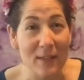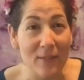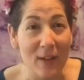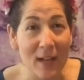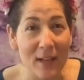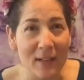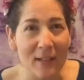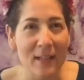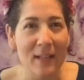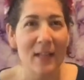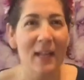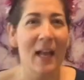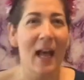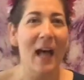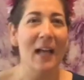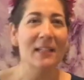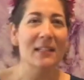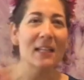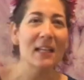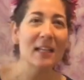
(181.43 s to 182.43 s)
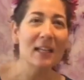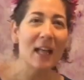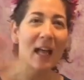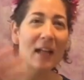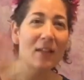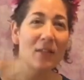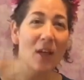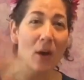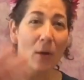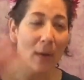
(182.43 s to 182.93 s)
Eva, and sing
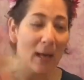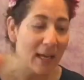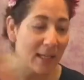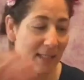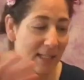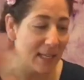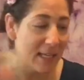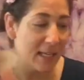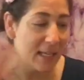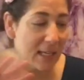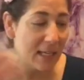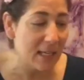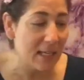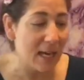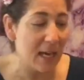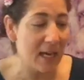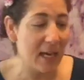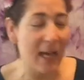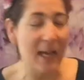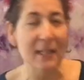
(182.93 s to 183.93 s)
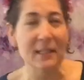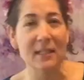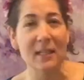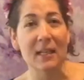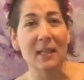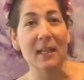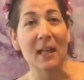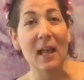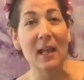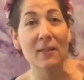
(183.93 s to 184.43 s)
hello Adina, and
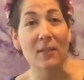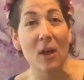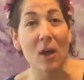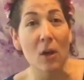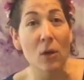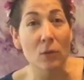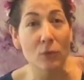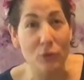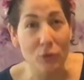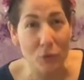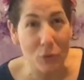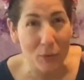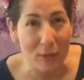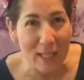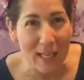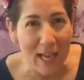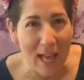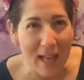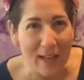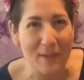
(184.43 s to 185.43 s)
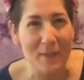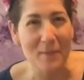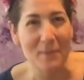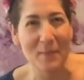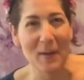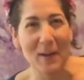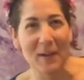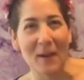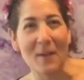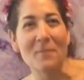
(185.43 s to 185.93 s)
sing hello Juliet.
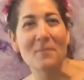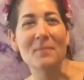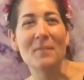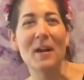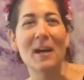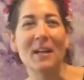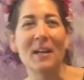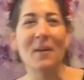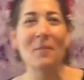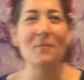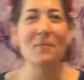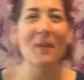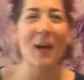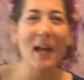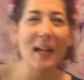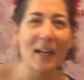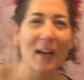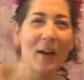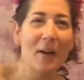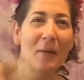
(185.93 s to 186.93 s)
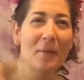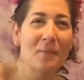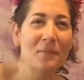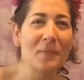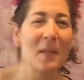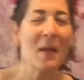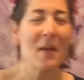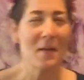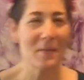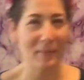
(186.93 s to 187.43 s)
Ba-dum, ba-dum, ba-dum,
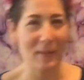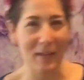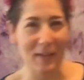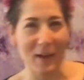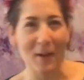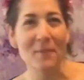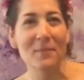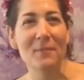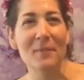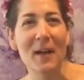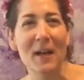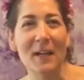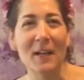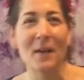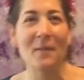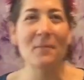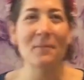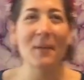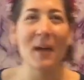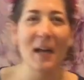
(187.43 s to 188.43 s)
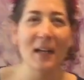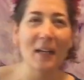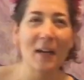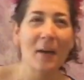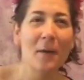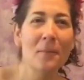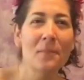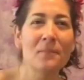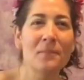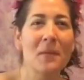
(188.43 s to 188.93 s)
ba-dum, ba-dum,
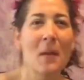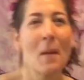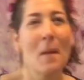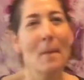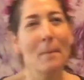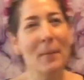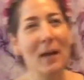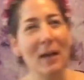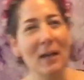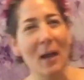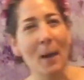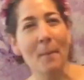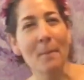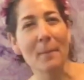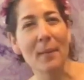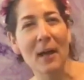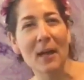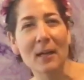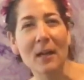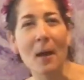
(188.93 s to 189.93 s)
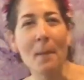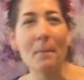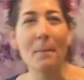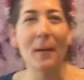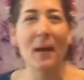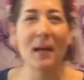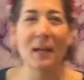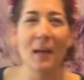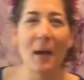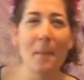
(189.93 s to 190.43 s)
ba-dum, ba-dum, ba-dum,
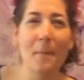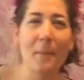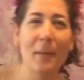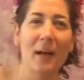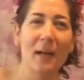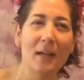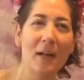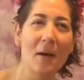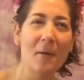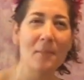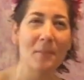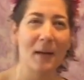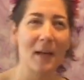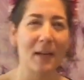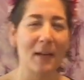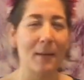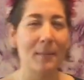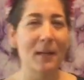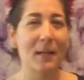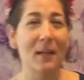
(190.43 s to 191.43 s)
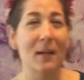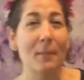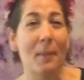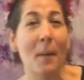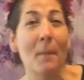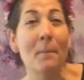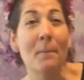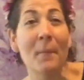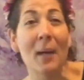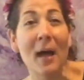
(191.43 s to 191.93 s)
ba-dum, dum ba
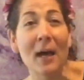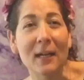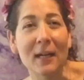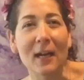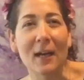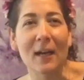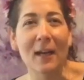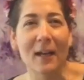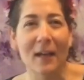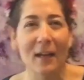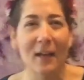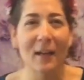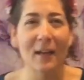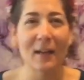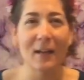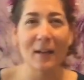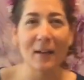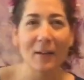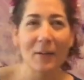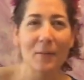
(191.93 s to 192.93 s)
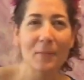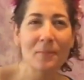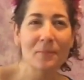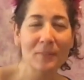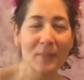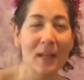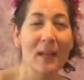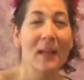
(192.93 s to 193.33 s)
ba-da-ba-da-bum, ba-dum.